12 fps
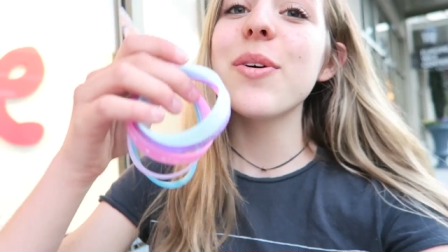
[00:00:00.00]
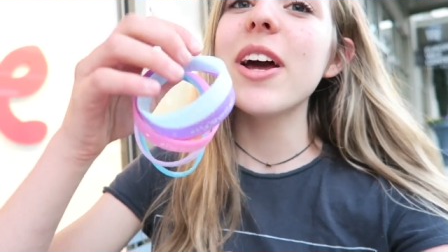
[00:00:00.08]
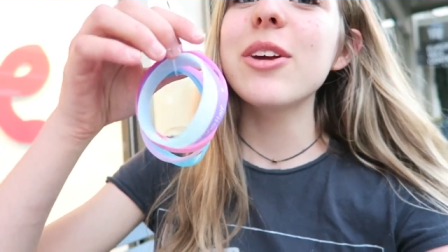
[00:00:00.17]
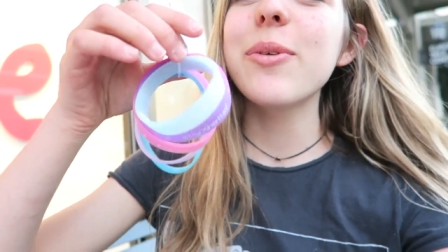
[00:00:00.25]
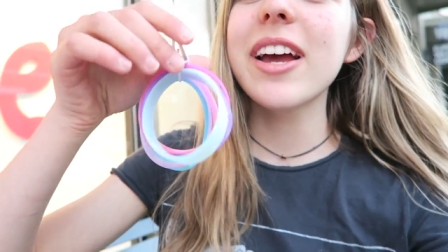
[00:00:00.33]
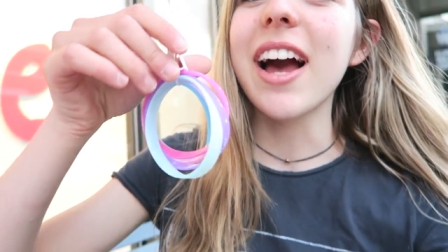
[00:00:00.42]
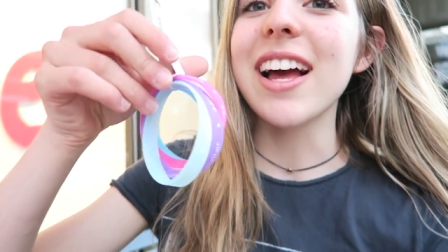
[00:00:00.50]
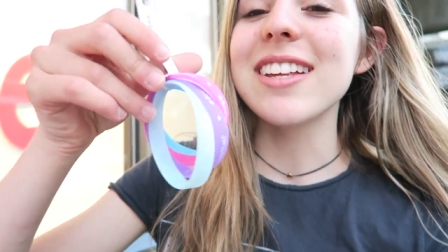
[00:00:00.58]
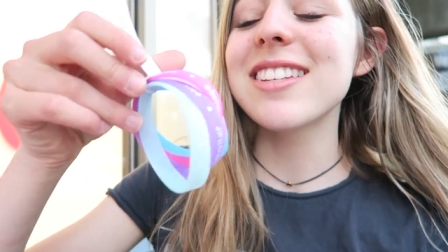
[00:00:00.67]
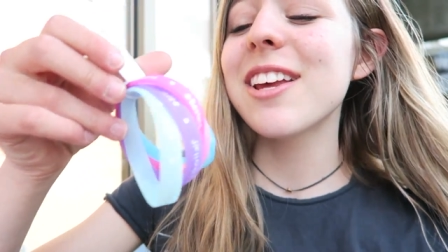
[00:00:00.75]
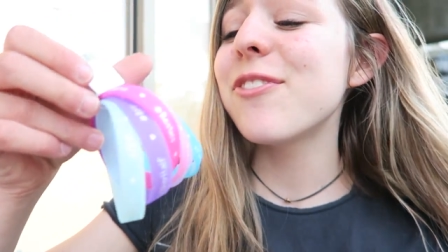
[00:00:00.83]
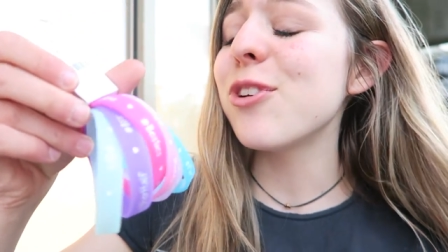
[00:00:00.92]
so anyway,
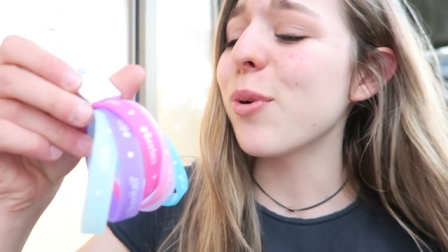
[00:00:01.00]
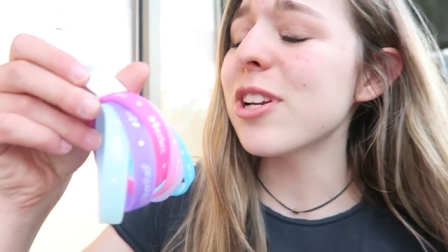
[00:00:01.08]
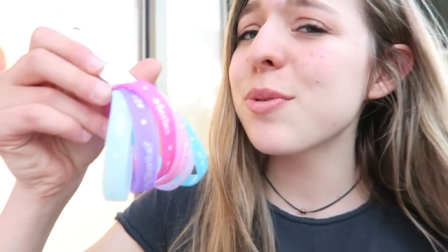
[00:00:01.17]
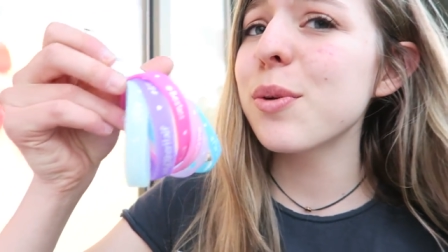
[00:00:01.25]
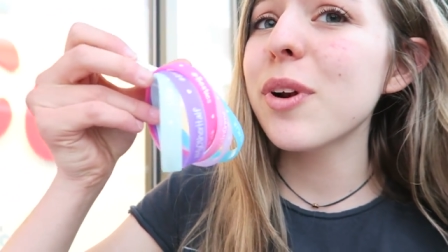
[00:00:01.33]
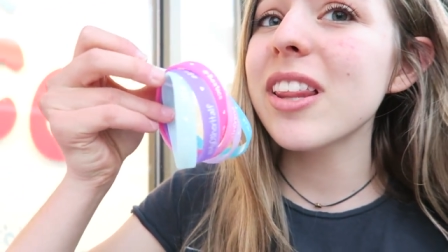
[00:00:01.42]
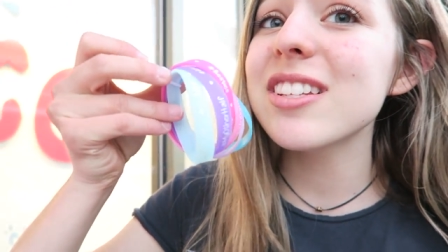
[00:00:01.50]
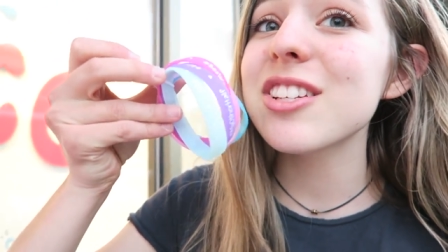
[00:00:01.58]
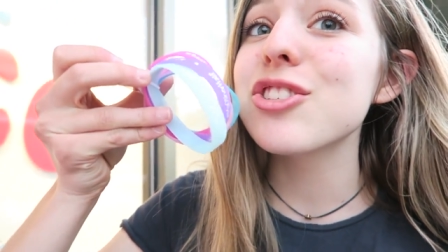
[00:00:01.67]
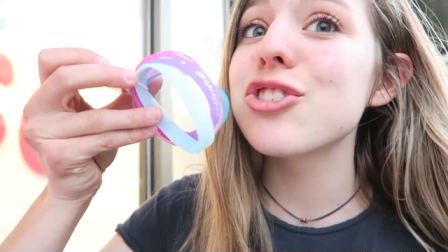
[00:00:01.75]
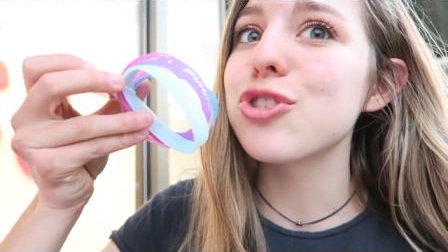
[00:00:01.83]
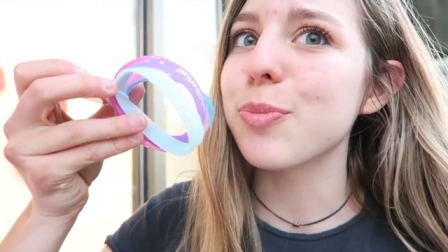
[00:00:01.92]
guys, if you want to win one of these
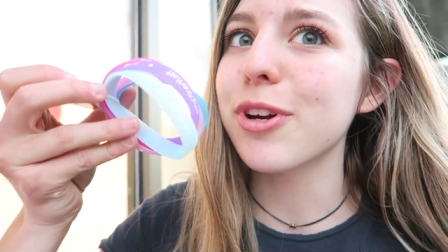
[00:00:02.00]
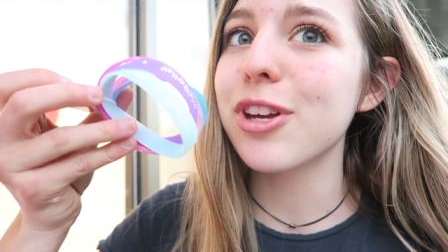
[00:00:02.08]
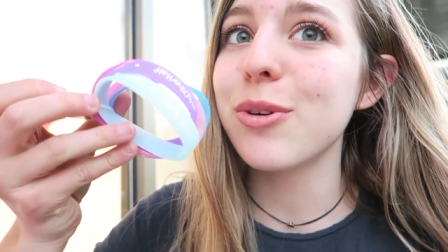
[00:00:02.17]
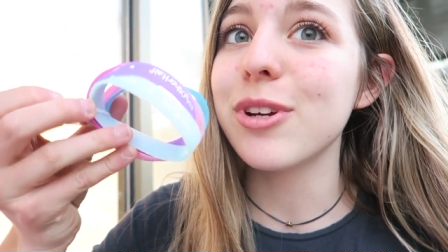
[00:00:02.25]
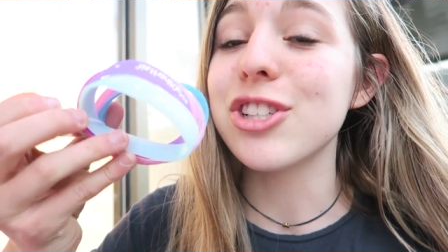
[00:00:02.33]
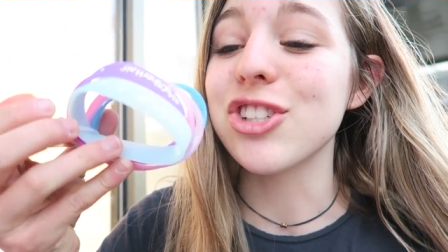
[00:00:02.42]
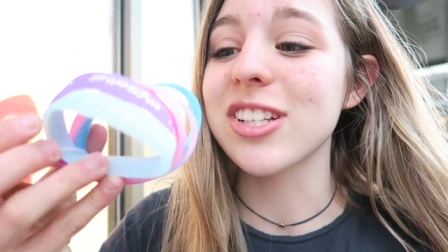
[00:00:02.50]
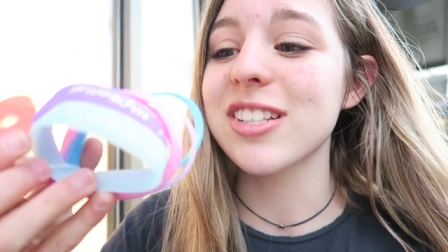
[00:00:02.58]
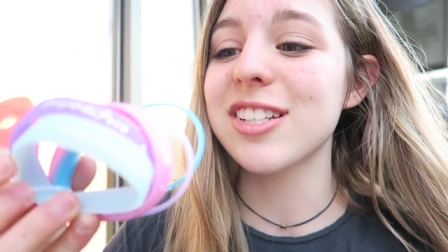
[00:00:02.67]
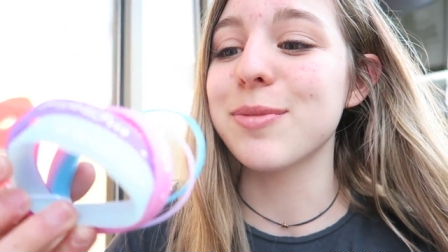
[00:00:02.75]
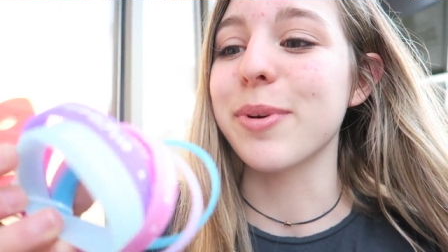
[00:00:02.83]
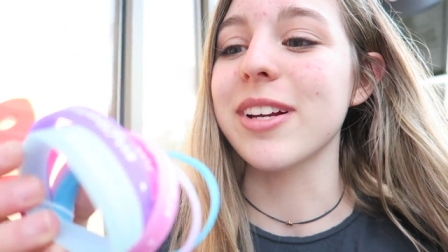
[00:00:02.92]
so super cute
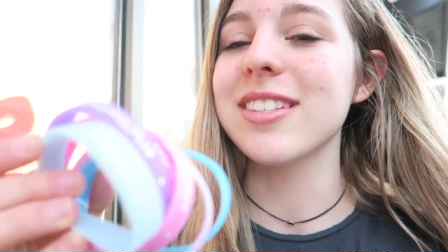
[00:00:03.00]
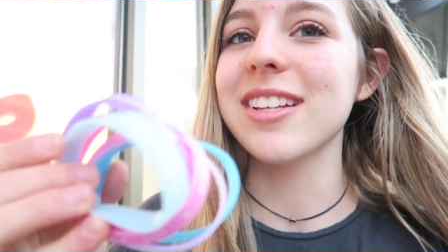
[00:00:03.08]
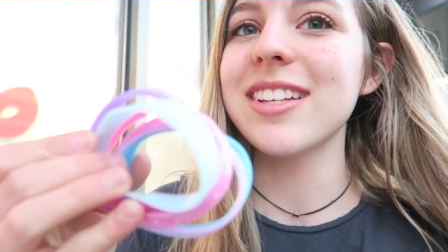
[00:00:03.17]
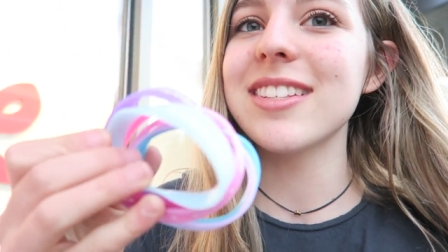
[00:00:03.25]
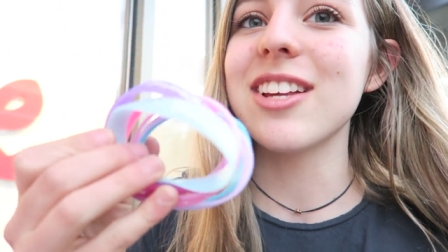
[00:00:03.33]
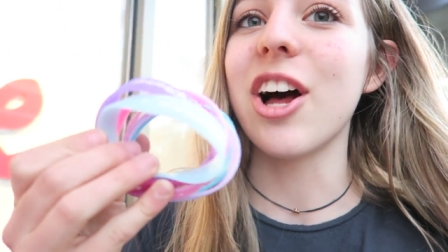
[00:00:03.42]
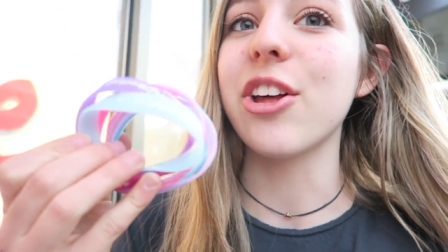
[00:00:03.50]
justice bracelets,